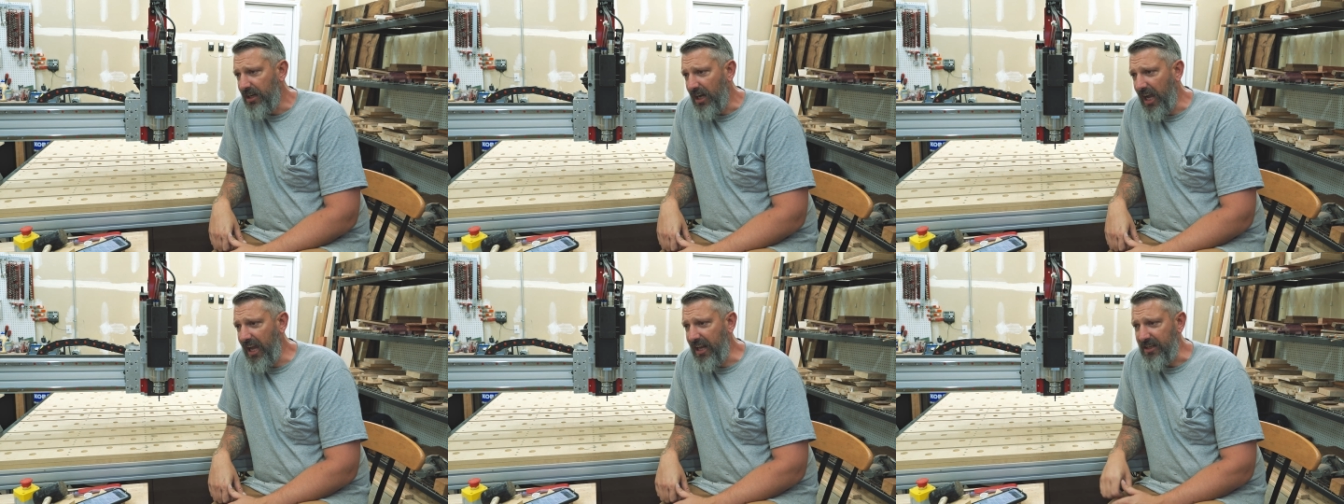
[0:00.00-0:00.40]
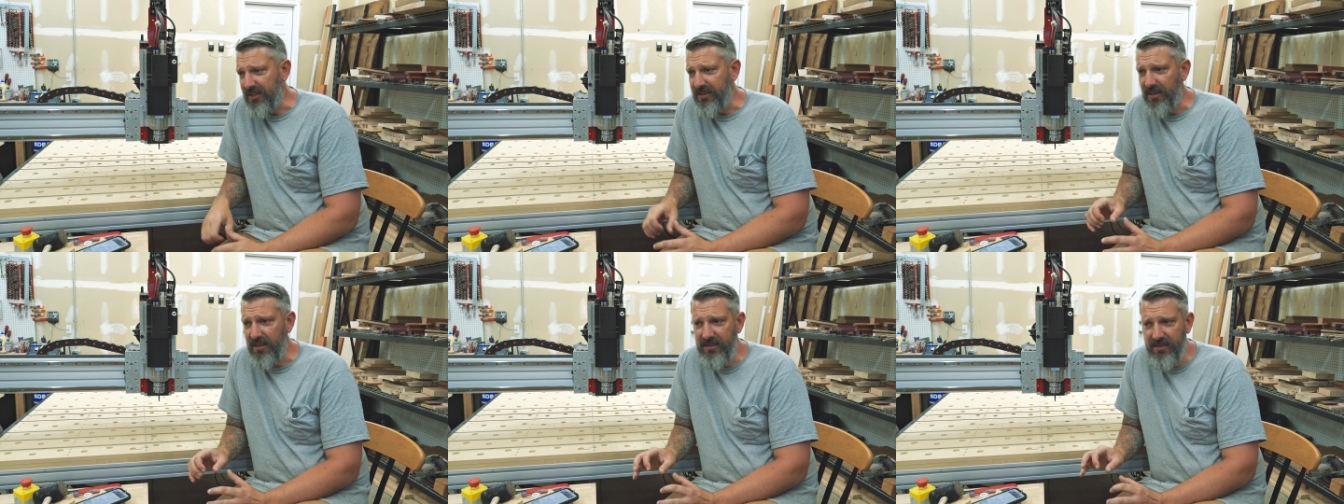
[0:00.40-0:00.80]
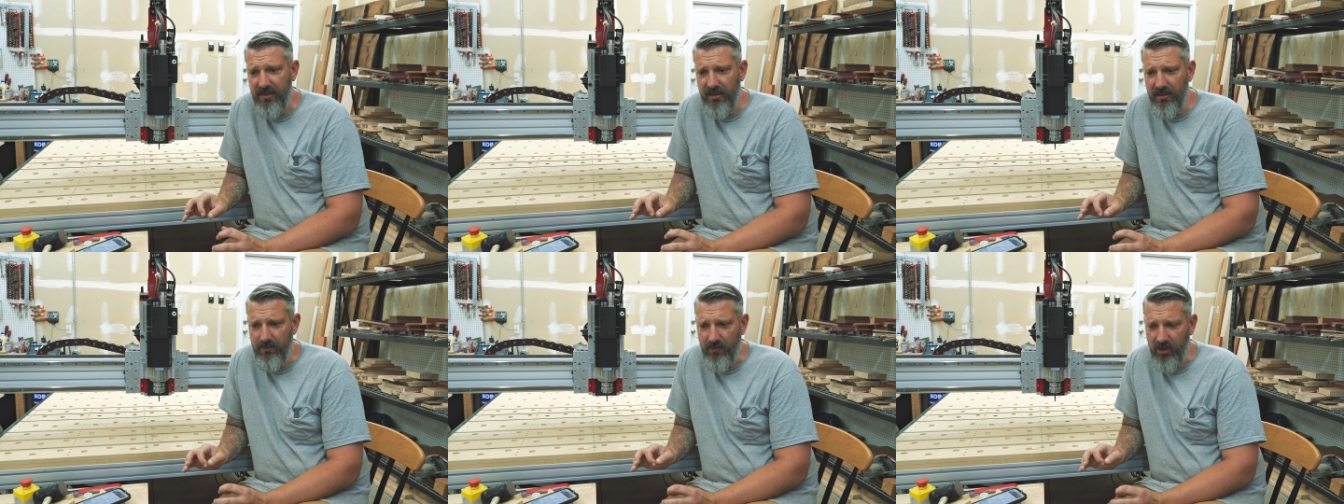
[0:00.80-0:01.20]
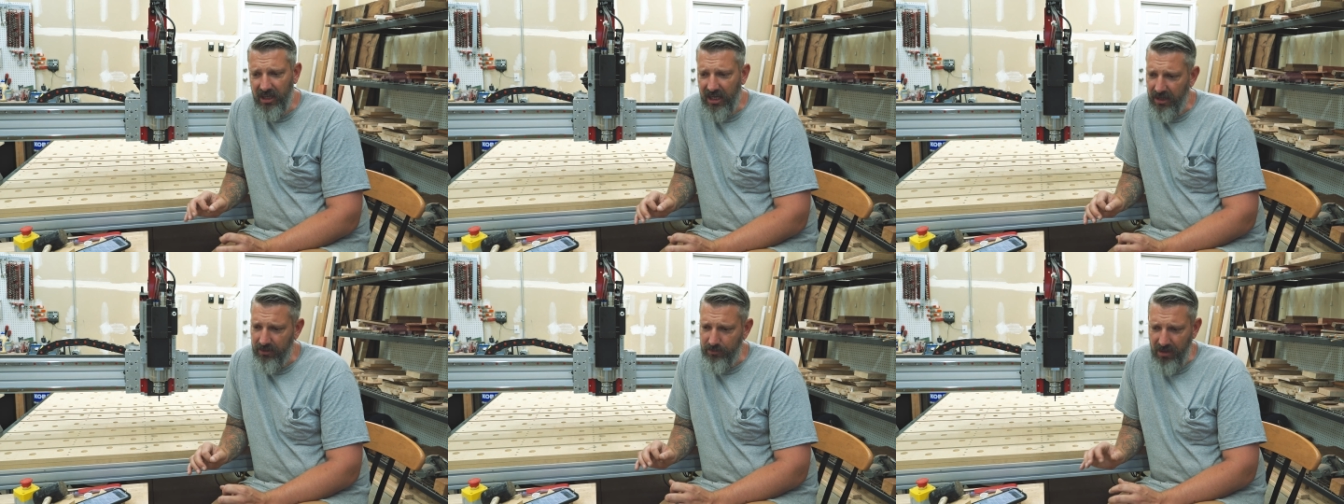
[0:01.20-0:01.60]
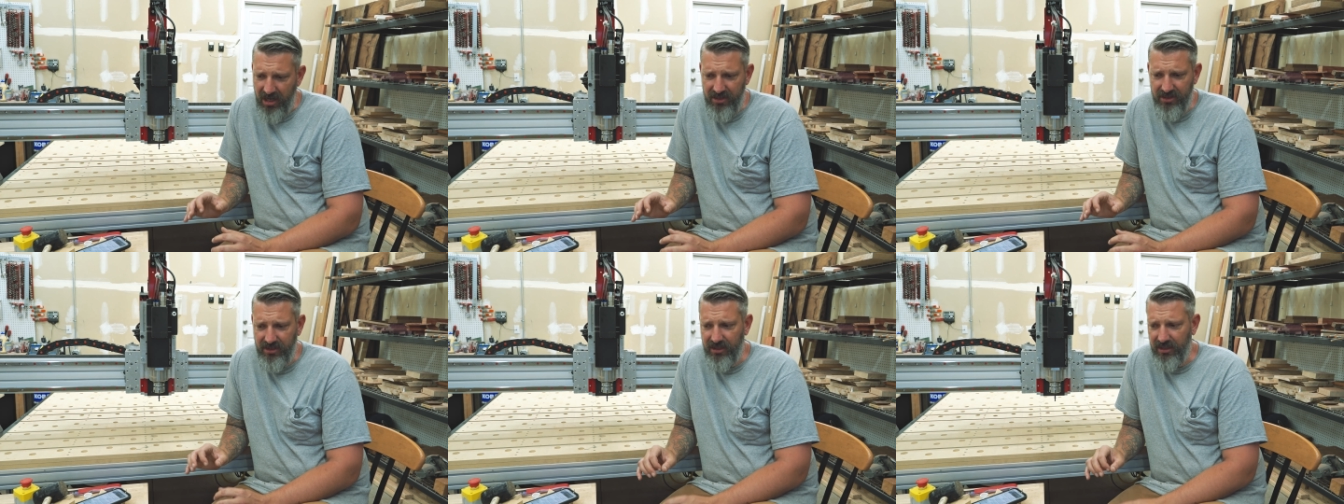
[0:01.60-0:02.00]
I had a system where I'd
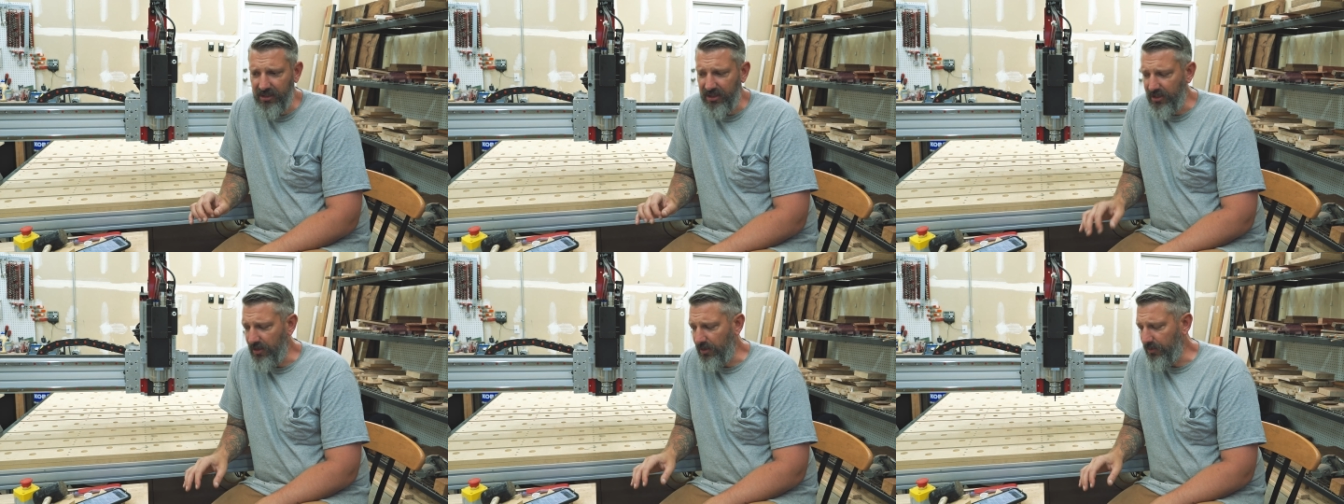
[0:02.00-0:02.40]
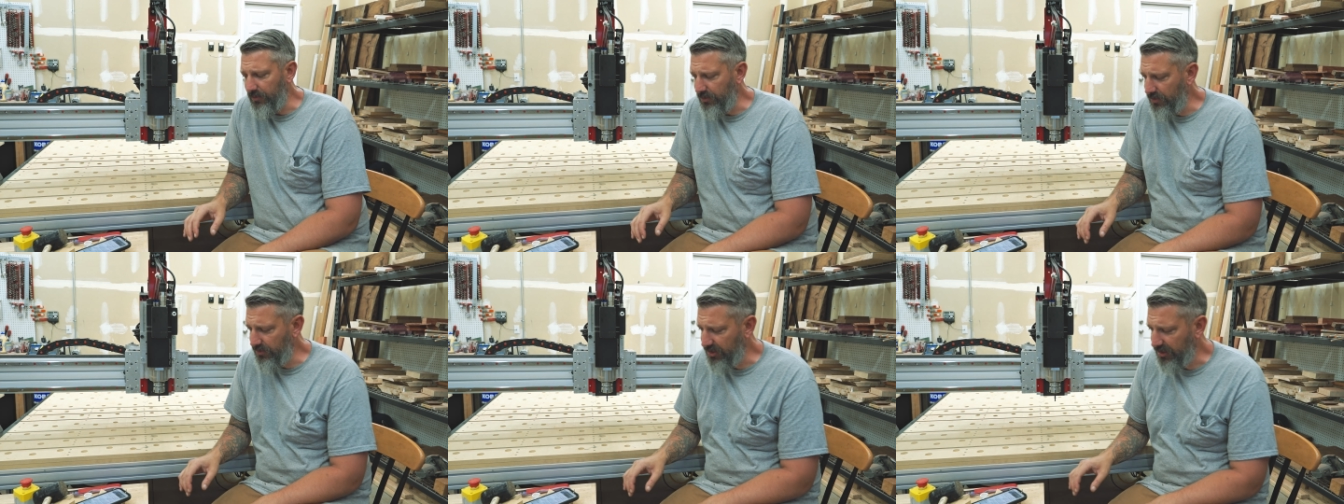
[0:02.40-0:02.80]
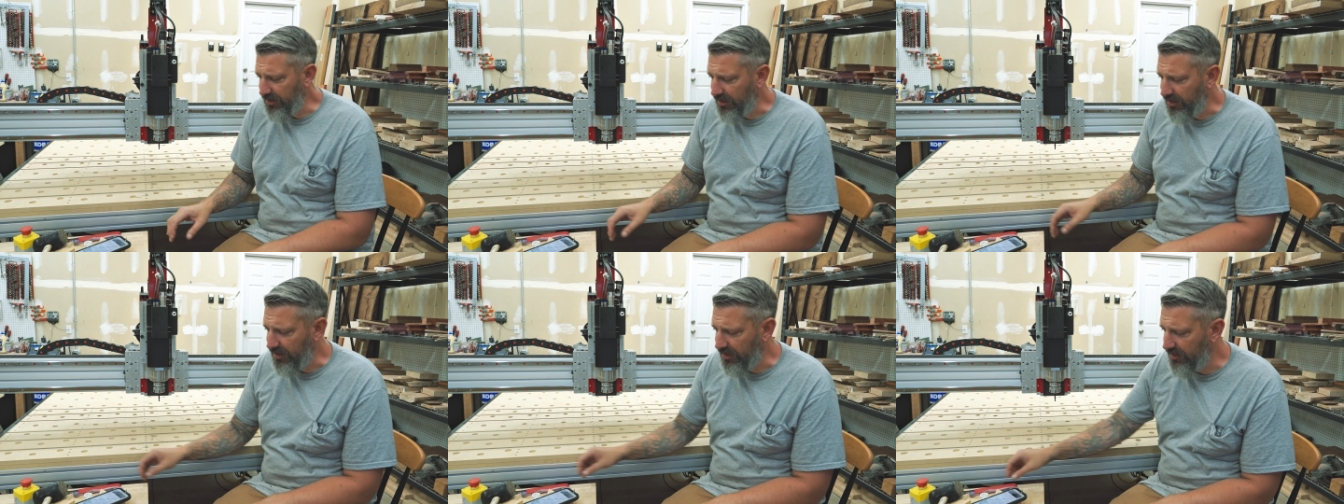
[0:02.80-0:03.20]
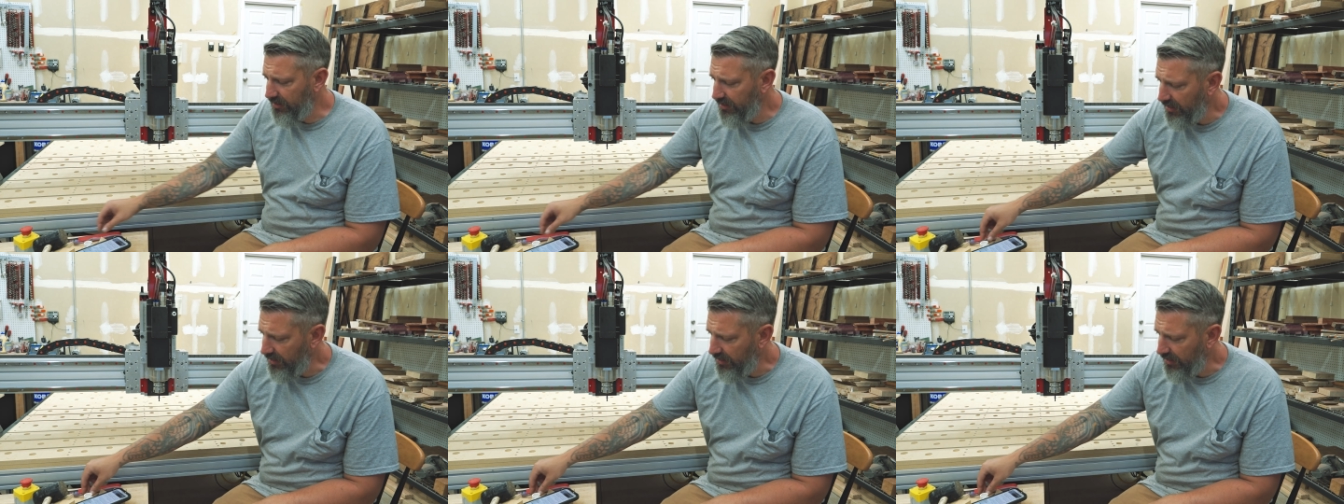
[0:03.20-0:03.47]
measure, you know, using the,